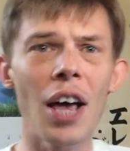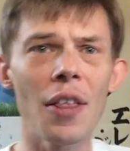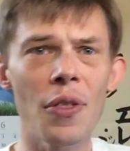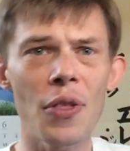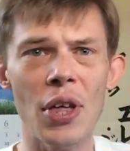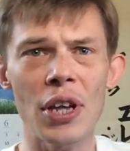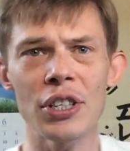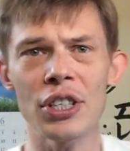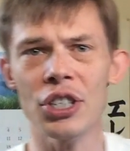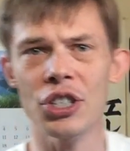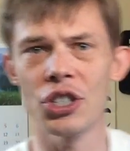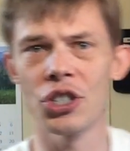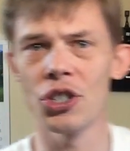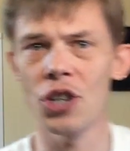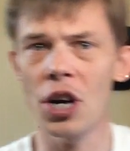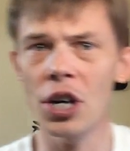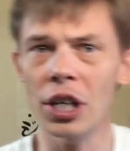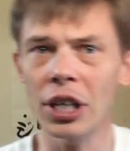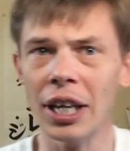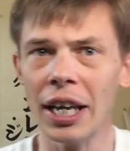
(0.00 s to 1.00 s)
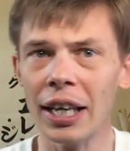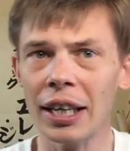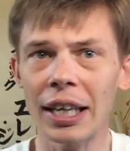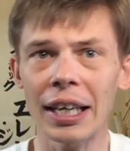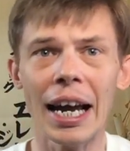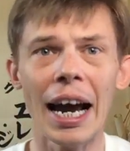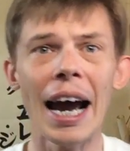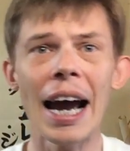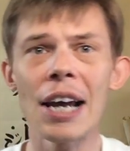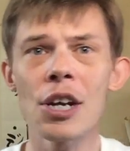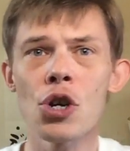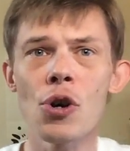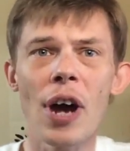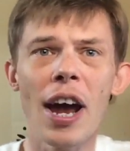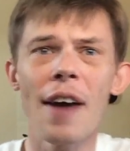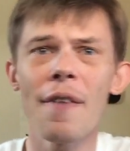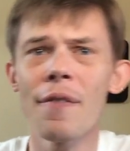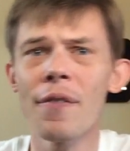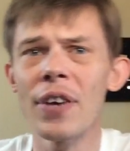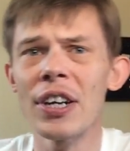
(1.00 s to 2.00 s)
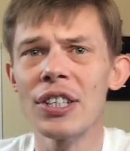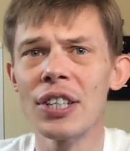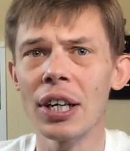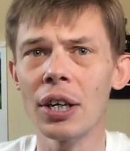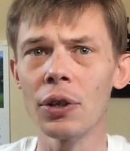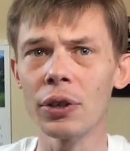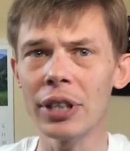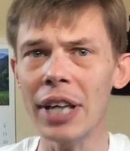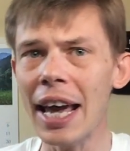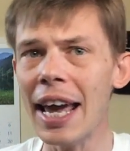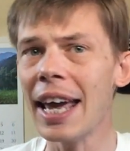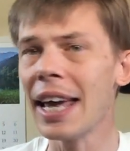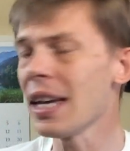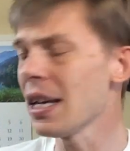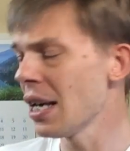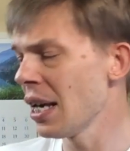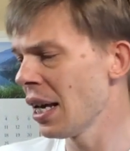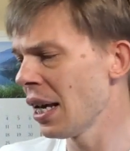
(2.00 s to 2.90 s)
other than just journaling like I do every single day